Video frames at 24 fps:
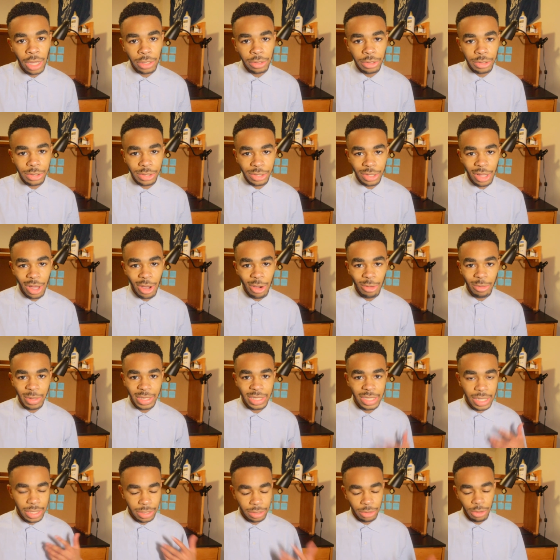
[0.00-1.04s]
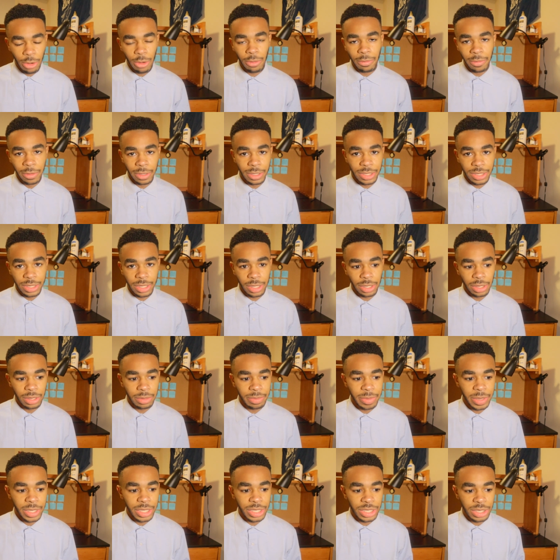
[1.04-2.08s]
honors though, we didn't go over the
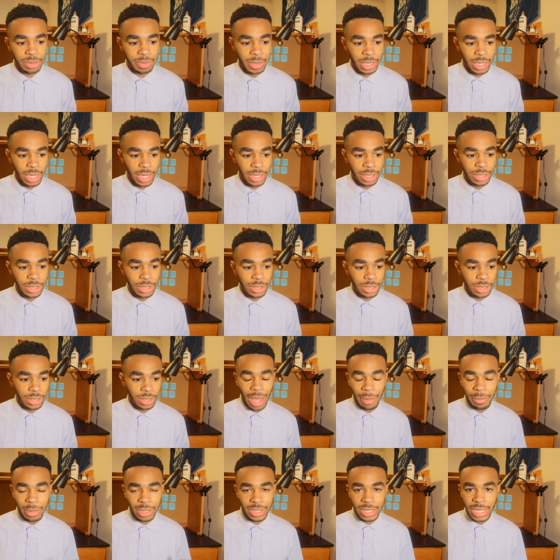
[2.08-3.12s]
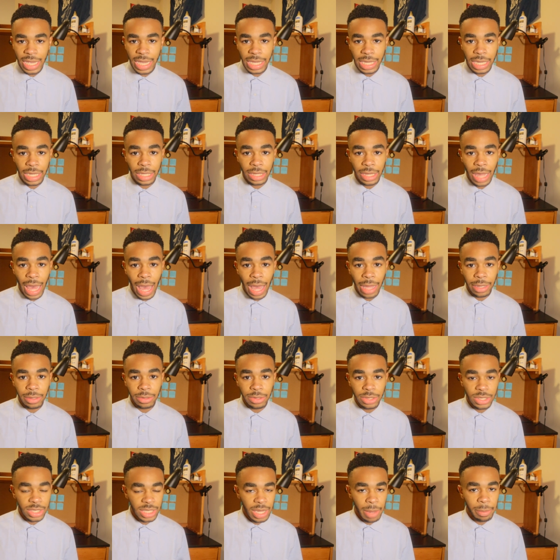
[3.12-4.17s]
syllabus because I've been taking
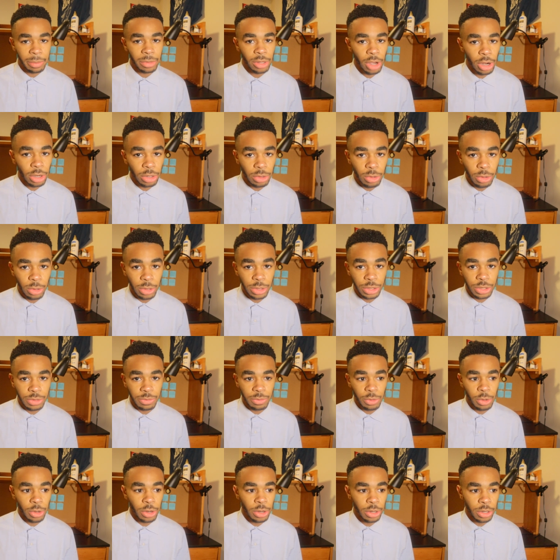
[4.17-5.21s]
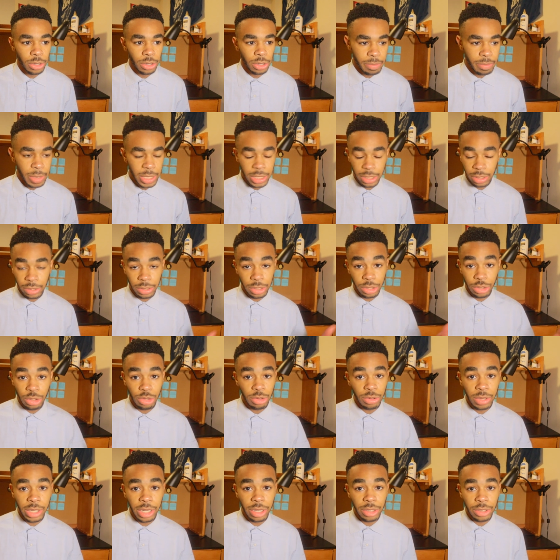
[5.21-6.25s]
that seminar course for basically
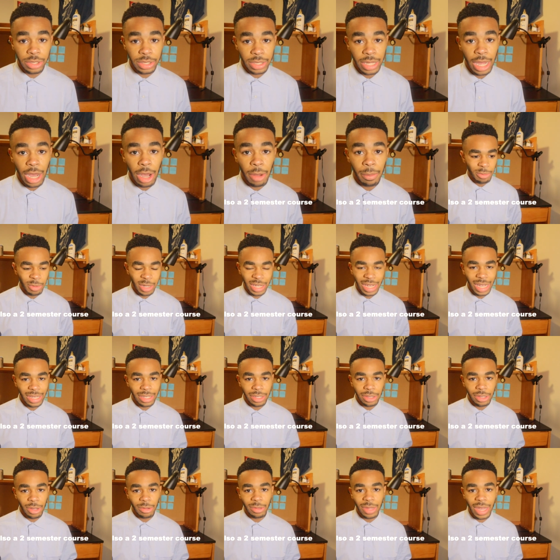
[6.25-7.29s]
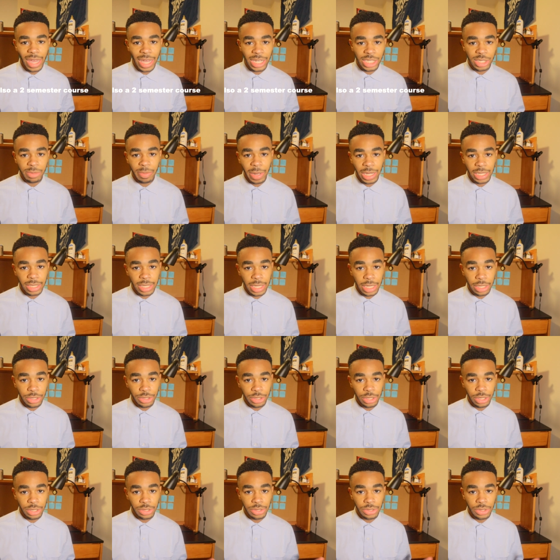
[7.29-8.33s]
two years now. We kind of know the
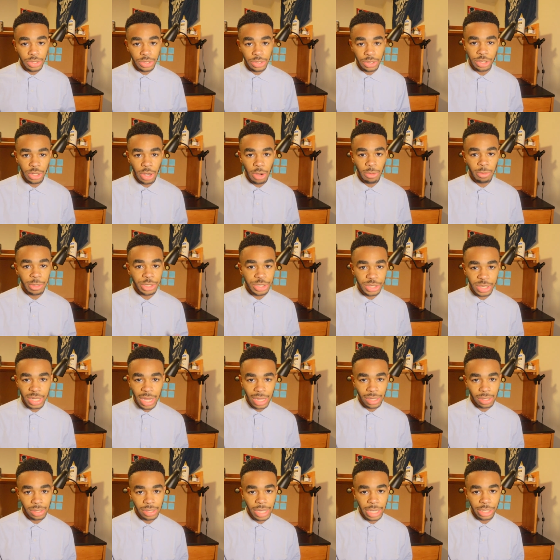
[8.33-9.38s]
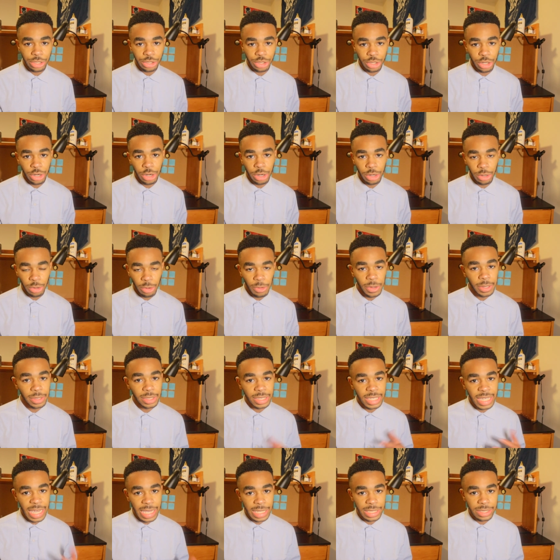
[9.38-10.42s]
expectations. So we just got a lecture on
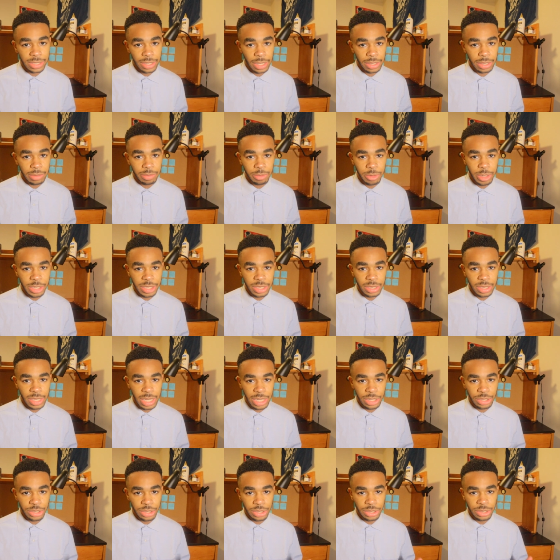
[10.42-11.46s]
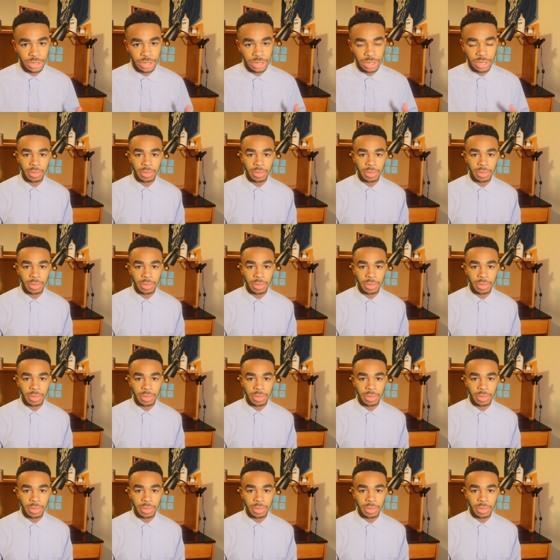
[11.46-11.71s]
case study presentations